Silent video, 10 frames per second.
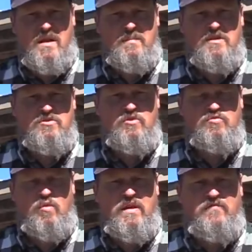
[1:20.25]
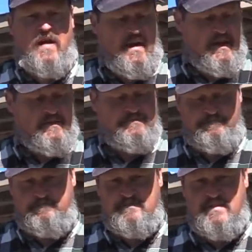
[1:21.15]
coming to 225
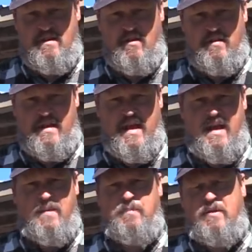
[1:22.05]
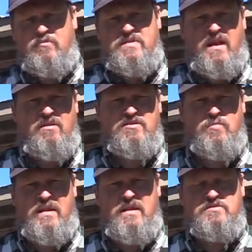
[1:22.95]
on the app, it'll tell us
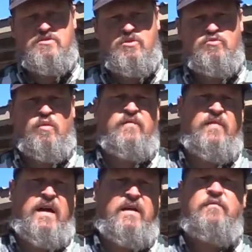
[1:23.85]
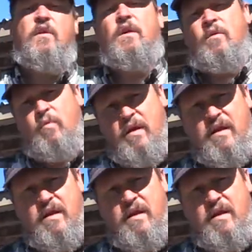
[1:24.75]
when it gets to 225. We're